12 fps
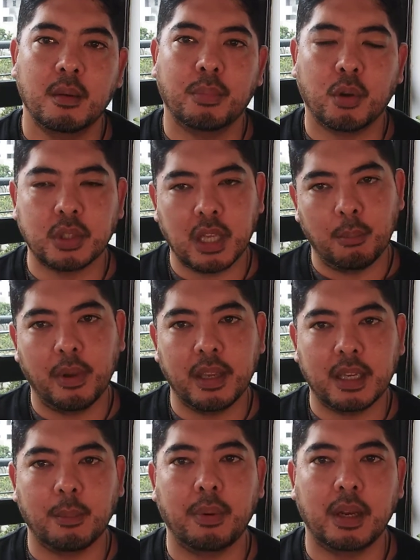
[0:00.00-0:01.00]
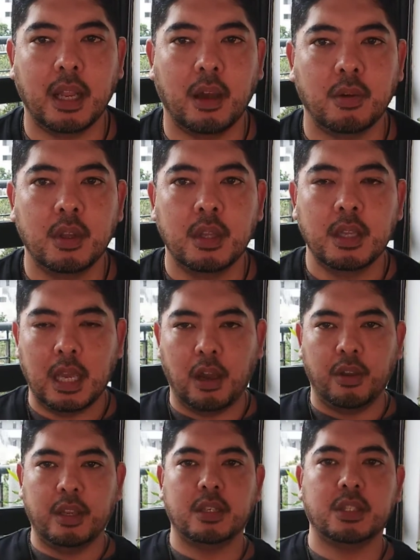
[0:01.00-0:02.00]
Because our makeup and our, our
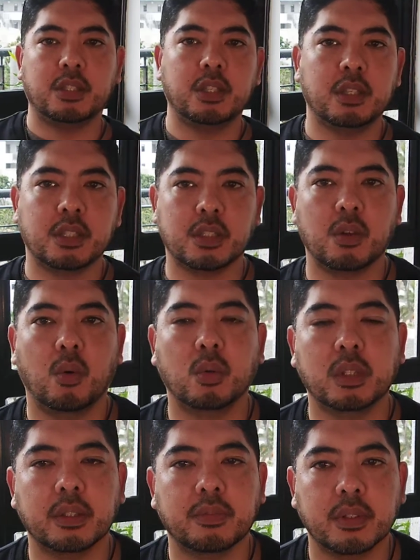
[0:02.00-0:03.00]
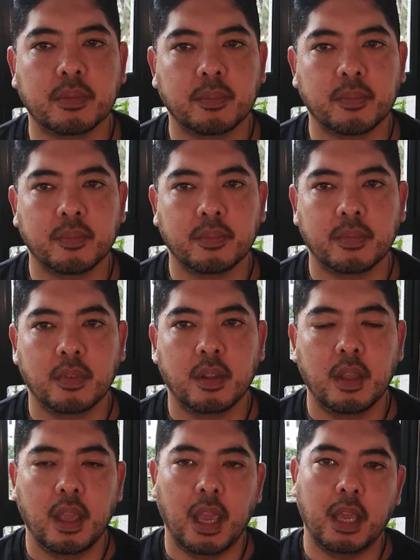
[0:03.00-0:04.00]
energy signatures are all different.
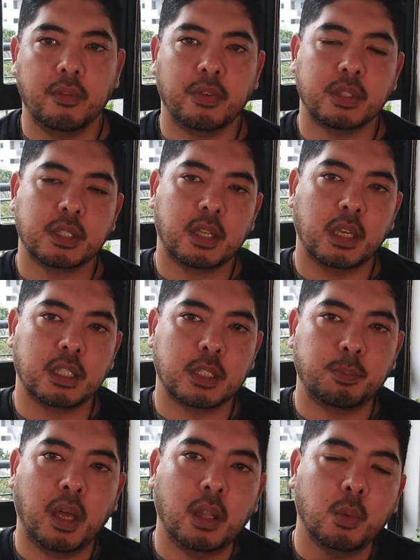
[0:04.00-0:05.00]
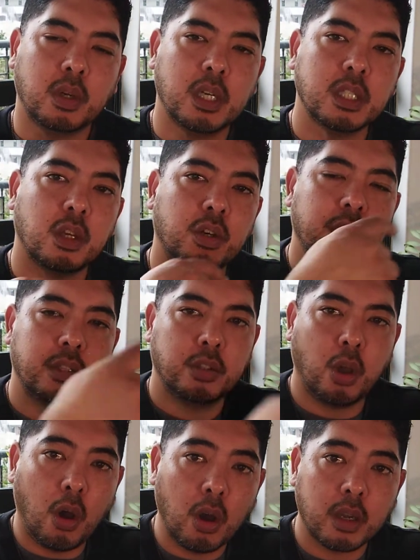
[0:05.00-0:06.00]
And if it's a spell workers on a
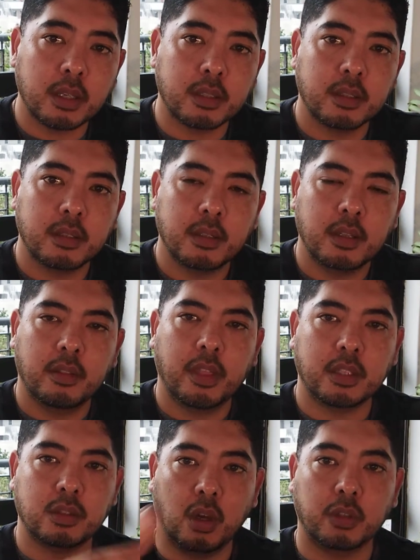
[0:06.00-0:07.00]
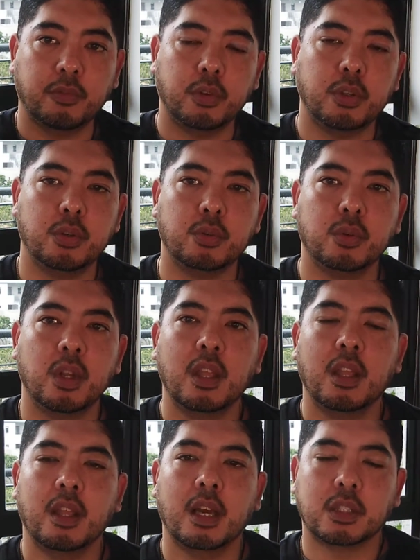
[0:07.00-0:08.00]
target that's not for you,
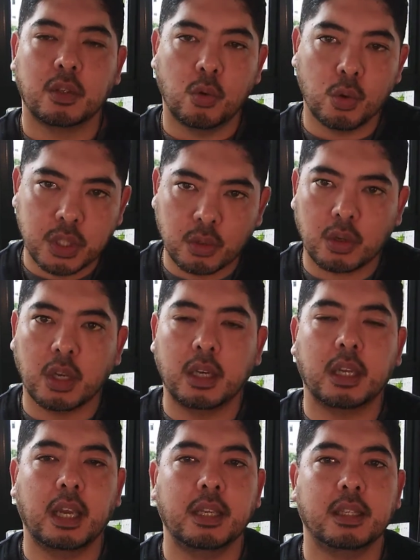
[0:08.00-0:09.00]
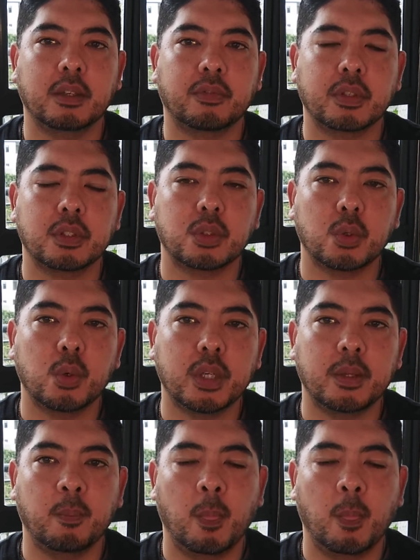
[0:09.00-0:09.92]
it's also again a different story.